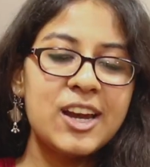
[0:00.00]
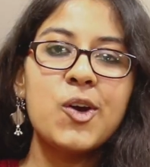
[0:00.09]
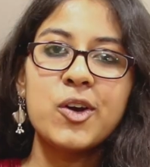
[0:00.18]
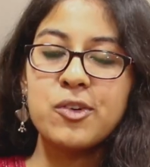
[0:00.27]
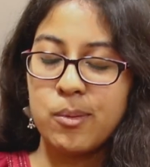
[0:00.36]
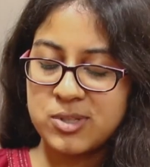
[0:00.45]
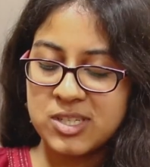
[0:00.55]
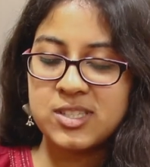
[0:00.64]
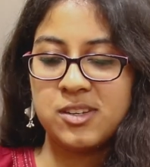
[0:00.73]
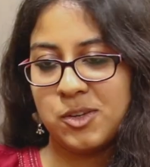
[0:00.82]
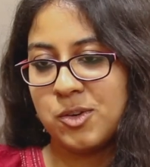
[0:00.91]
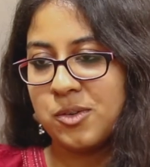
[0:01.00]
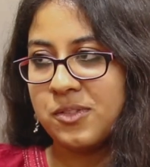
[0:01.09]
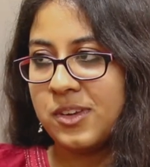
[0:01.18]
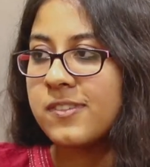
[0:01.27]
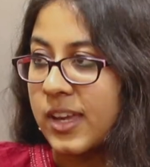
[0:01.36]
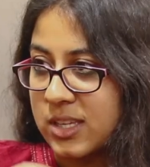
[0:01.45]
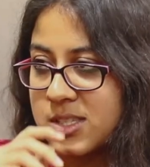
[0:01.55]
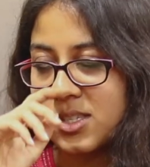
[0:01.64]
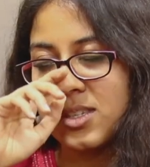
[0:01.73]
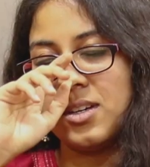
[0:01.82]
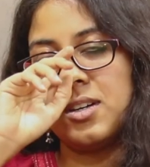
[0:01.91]
are a lot of options that we
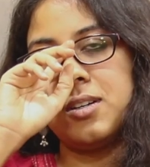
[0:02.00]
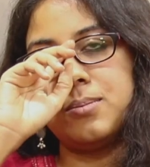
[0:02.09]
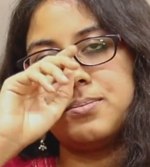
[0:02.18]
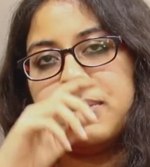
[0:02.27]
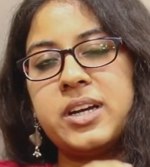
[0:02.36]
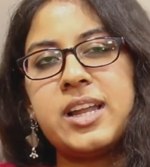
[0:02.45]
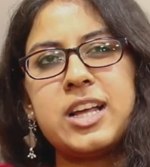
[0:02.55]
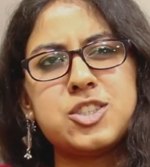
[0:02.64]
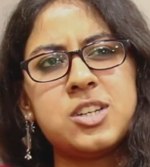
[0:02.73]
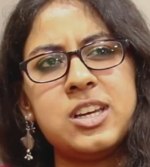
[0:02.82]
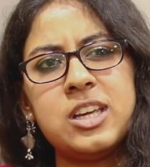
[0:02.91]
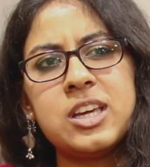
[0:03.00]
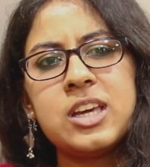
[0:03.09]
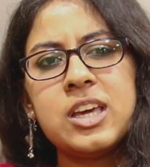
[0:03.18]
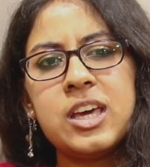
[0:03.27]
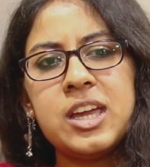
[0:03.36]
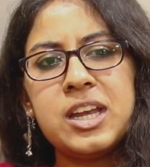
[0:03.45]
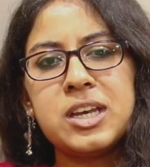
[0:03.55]
face, but naturally, in